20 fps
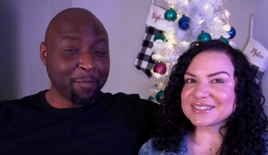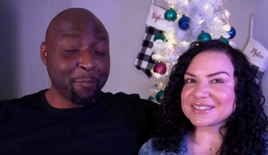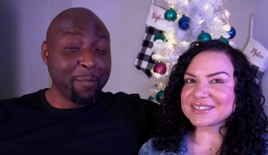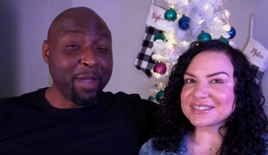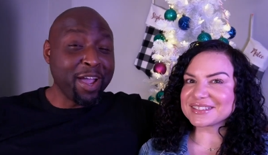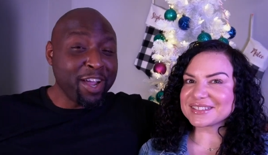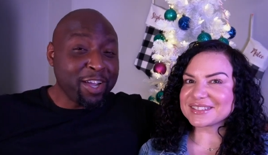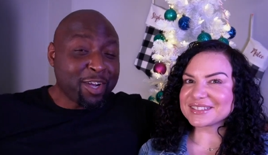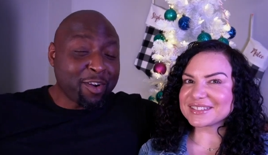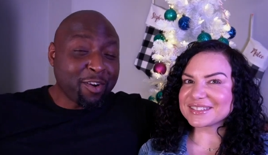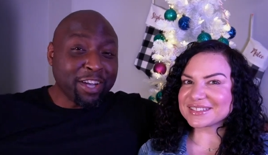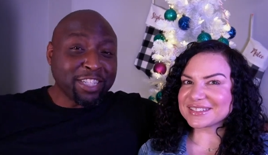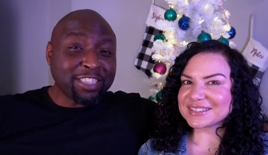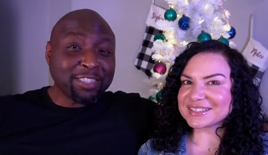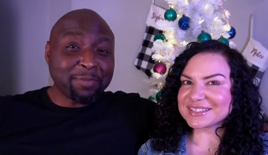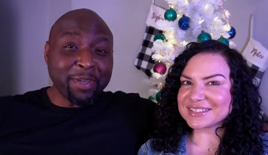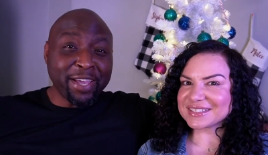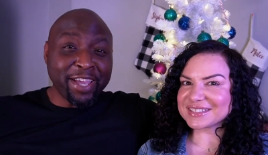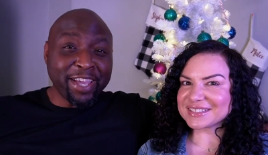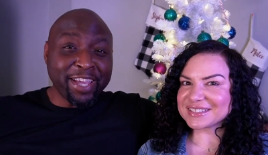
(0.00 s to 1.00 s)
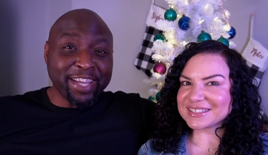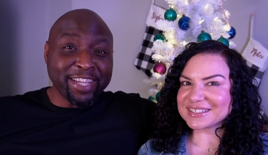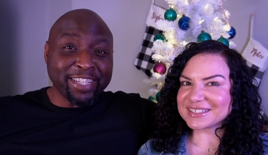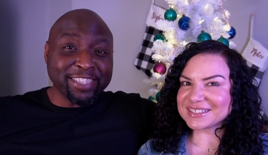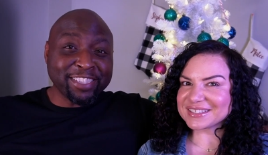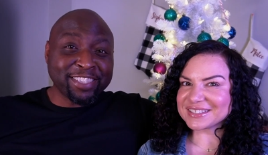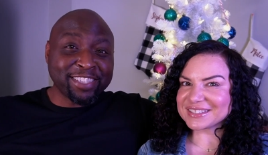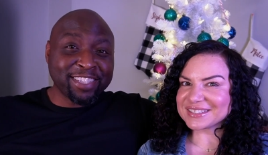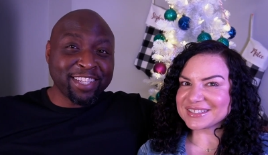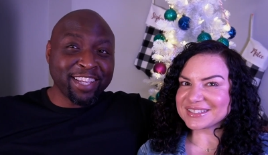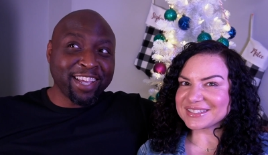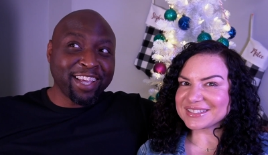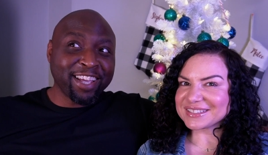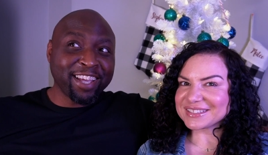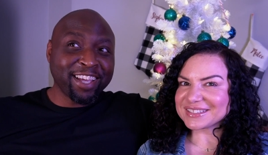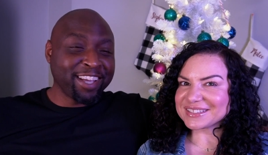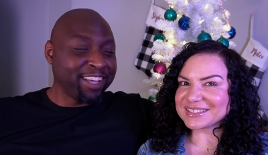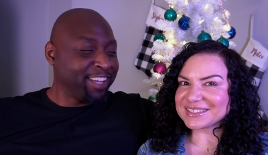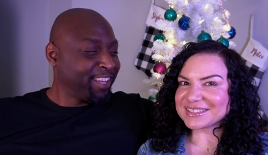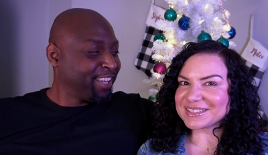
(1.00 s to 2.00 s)
Speaker 1: Merry Christmas!
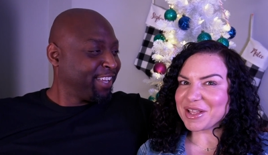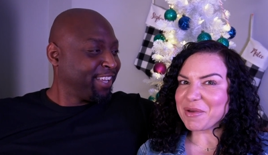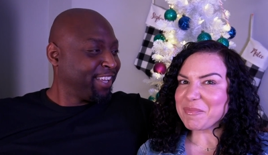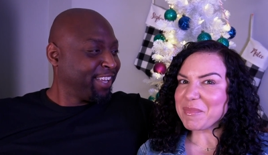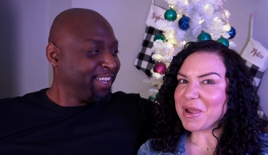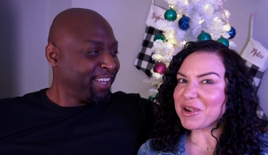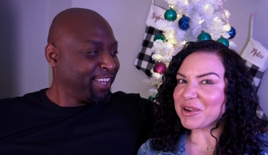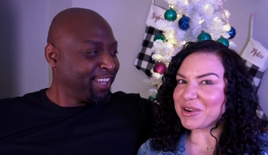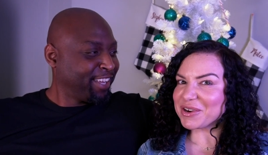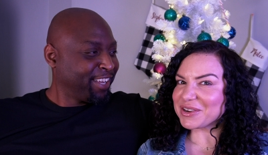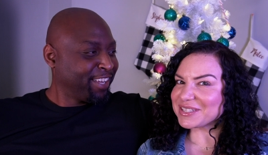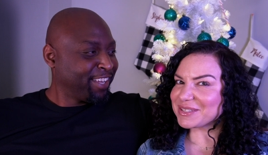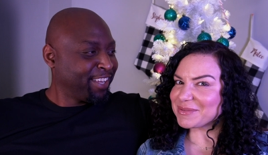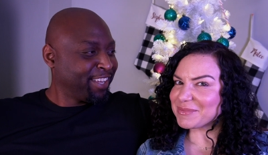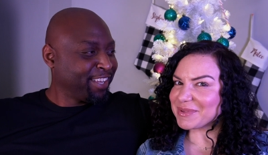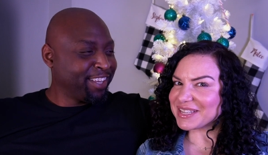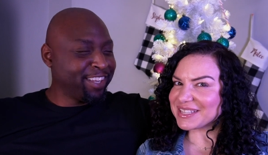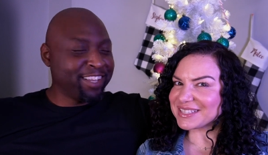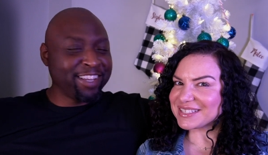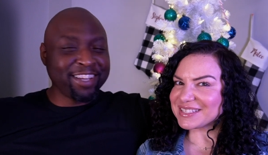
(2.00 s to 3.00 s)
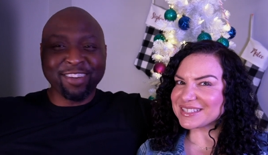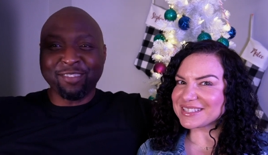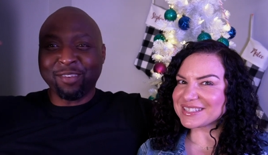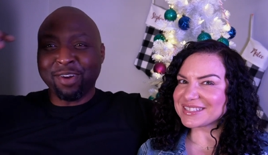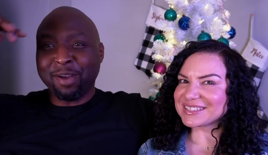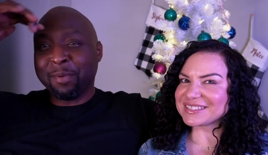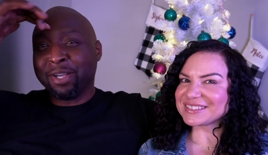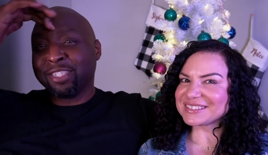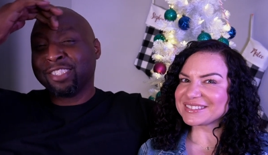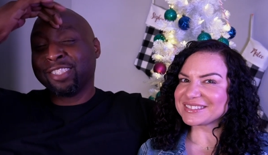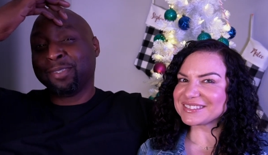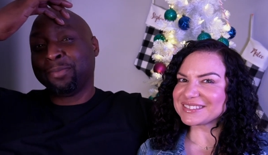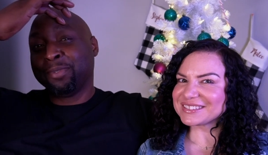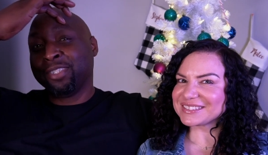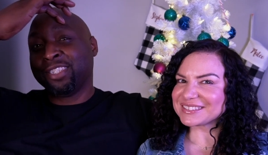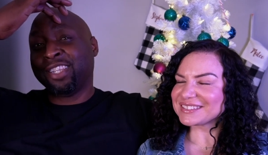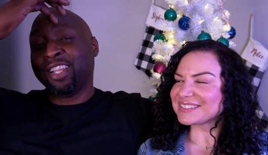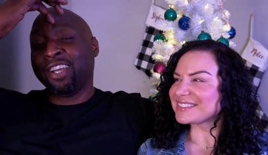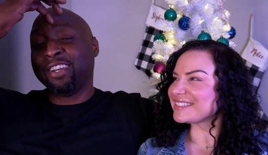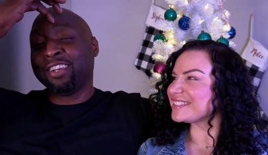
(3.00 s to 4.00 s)
Speaker 2: Merry Christmas.
Speaker 1: Why am I so
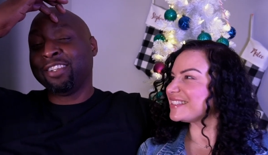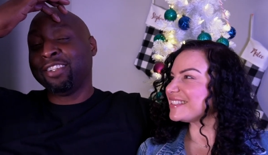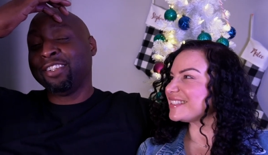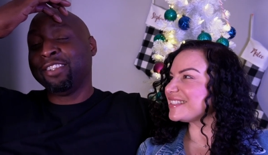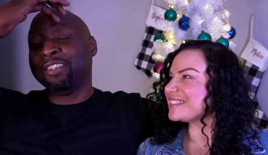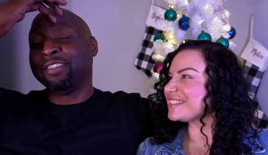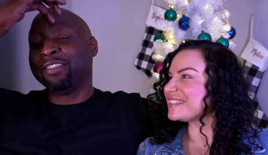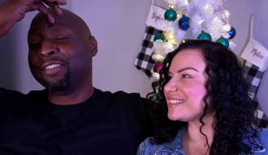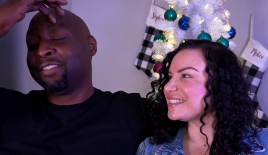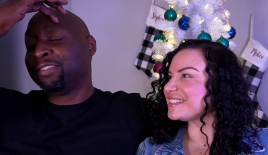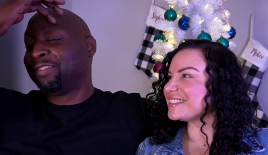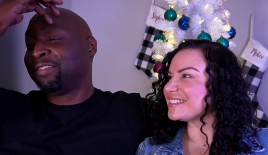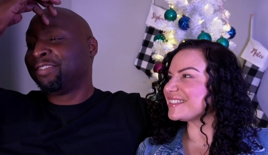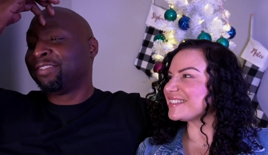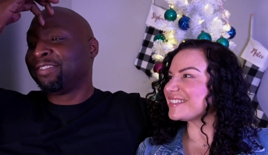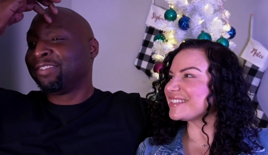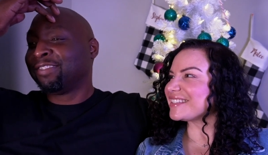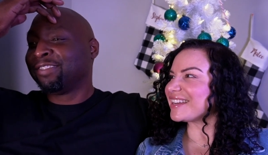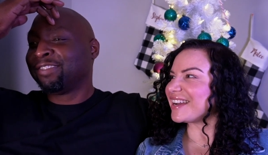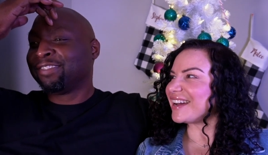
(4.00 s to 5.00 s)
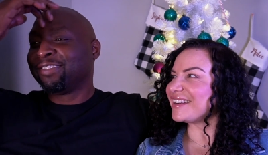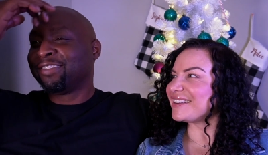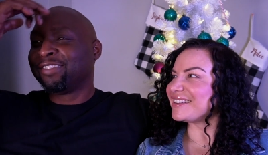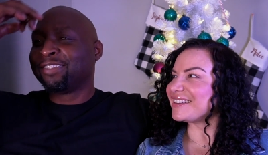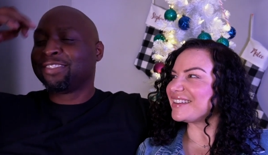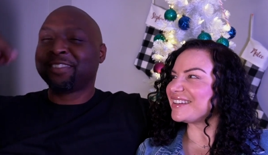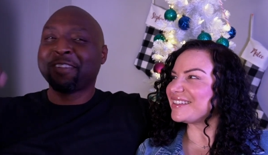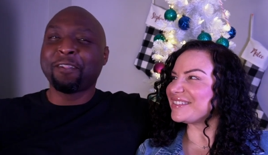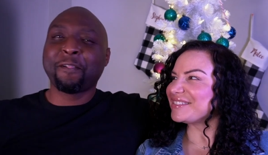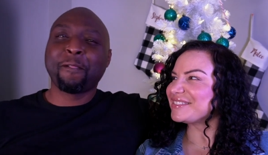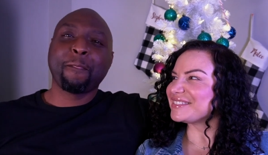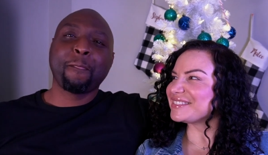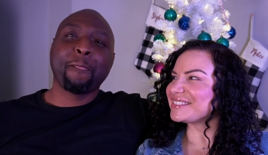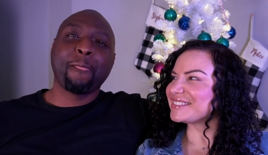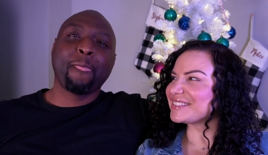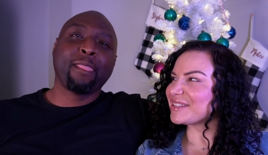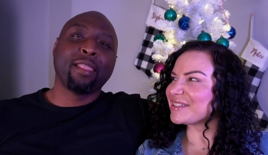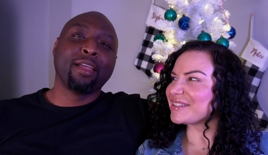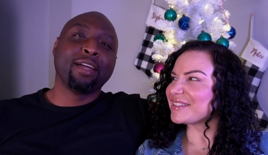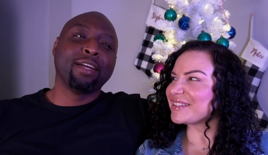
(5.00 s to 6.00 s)
much louder than you? No.
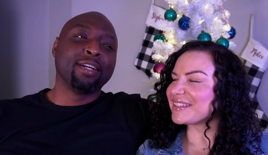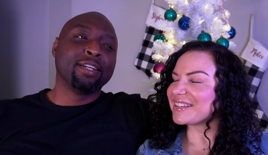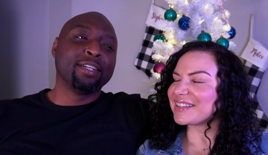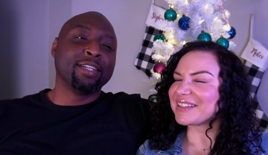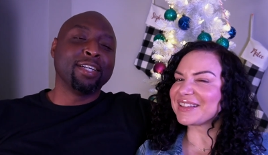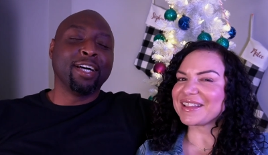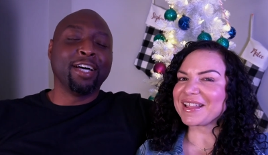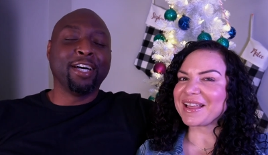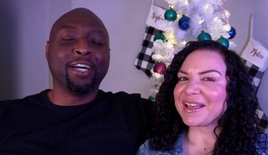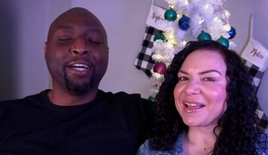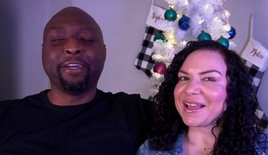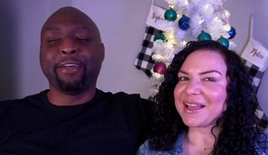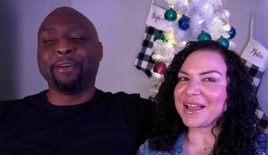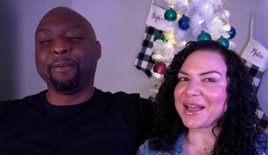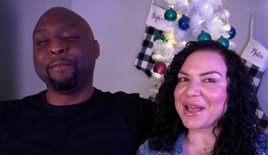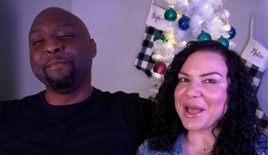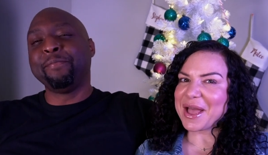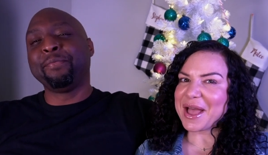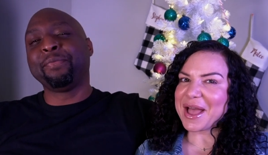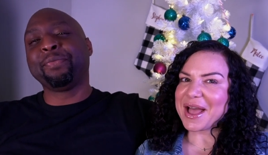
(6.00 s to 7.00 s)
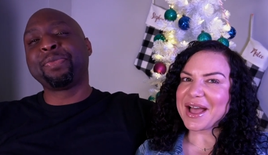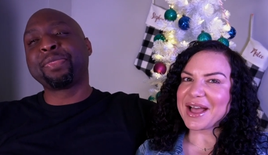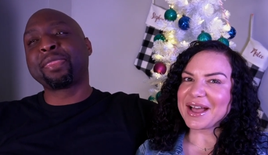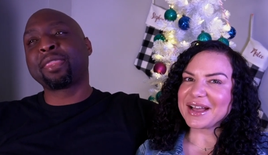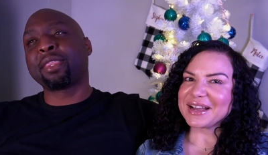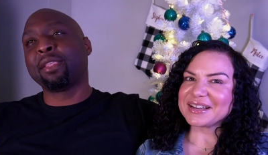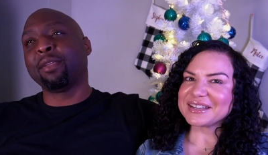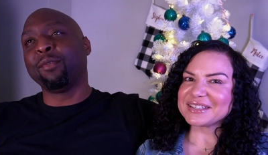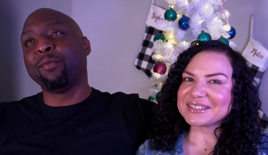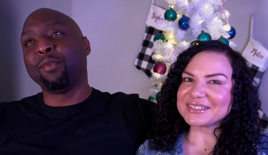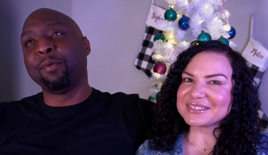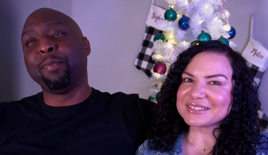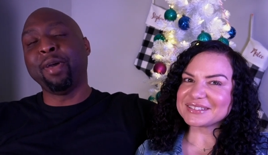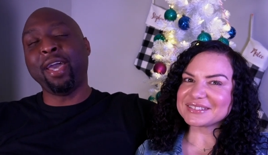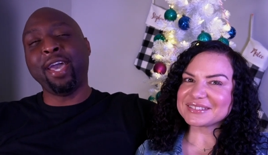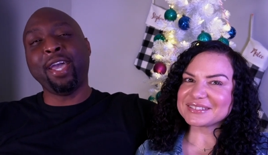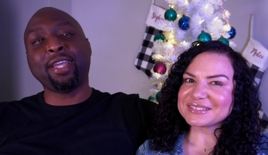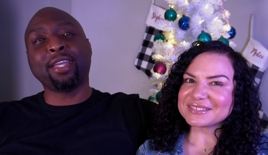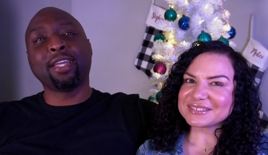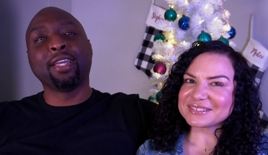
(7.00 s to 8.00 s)
Um, we're
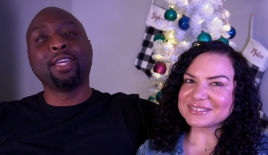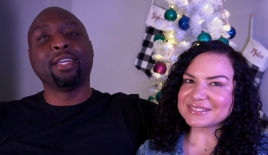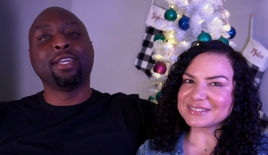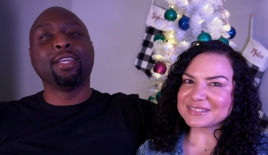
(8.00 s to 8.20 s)
back,